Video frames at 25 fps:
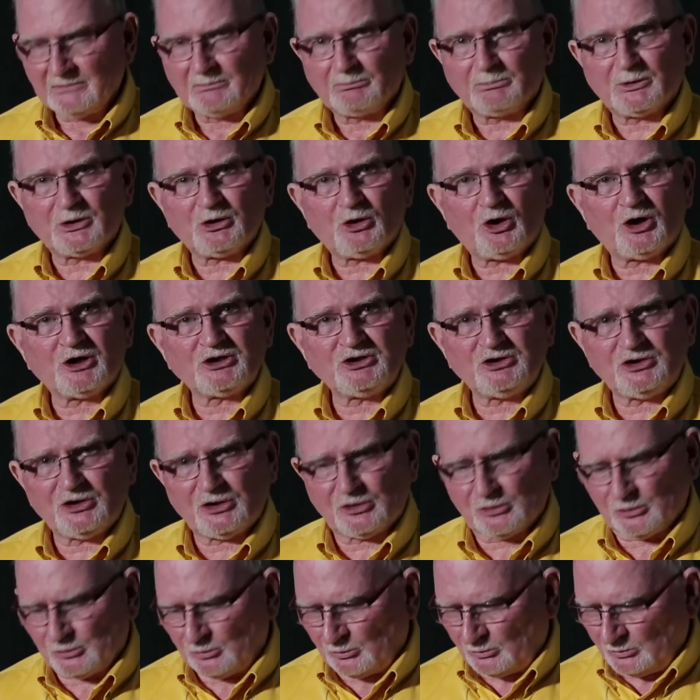But on you
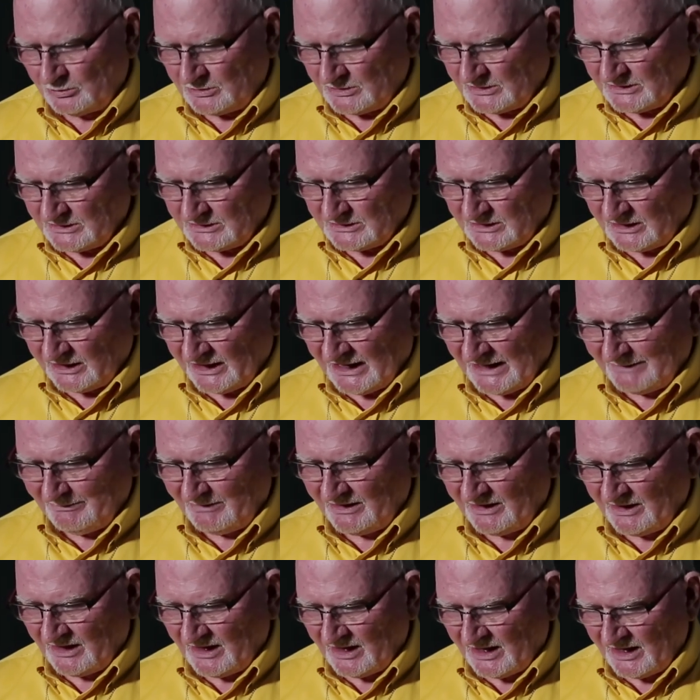go,
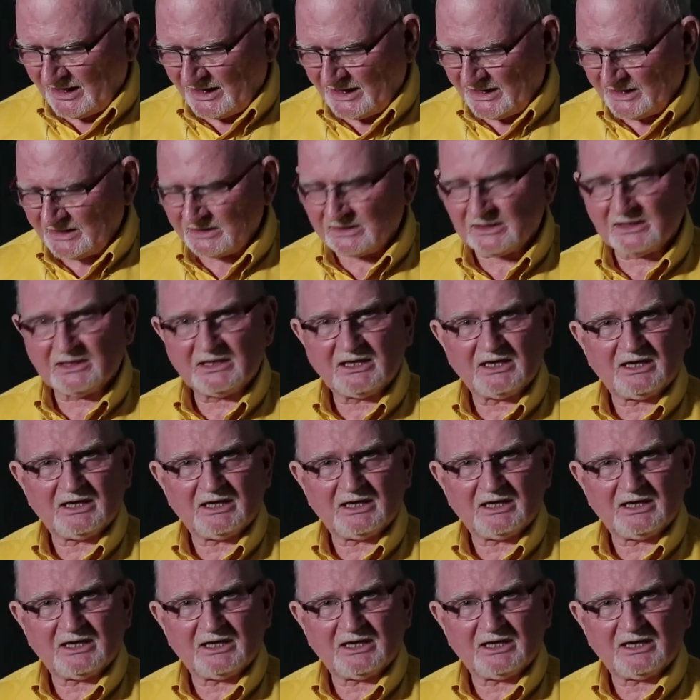climbing higher